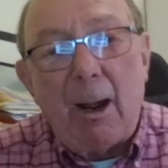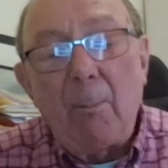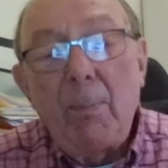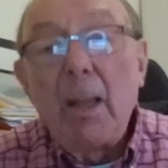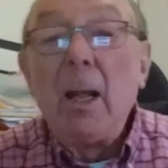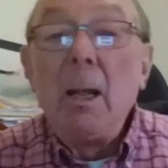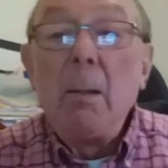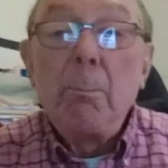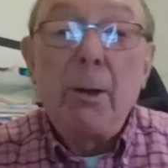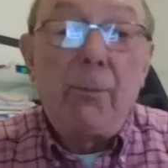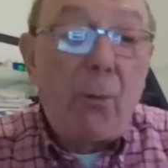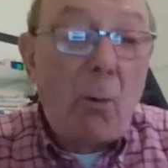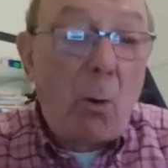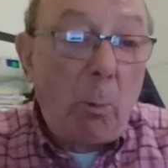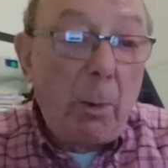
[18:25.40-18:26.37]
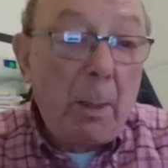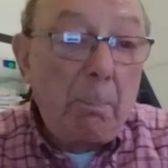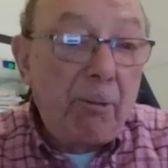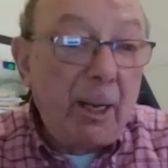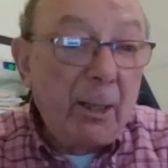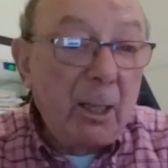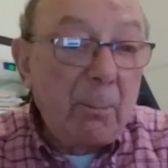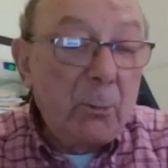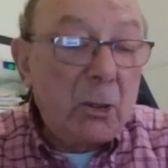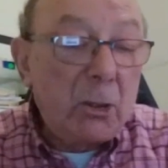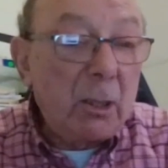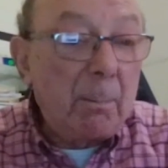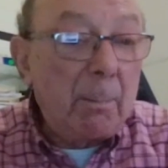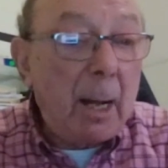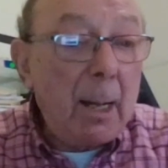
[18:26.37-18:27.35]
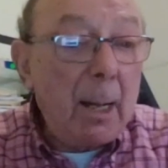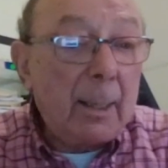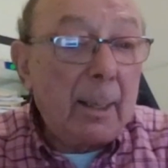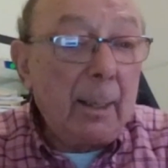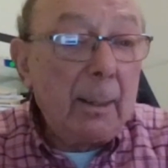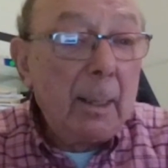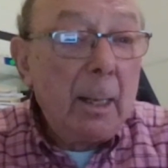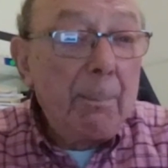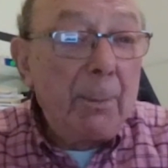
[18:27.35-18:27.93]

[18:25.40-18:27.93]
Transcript: out before we bring them to the market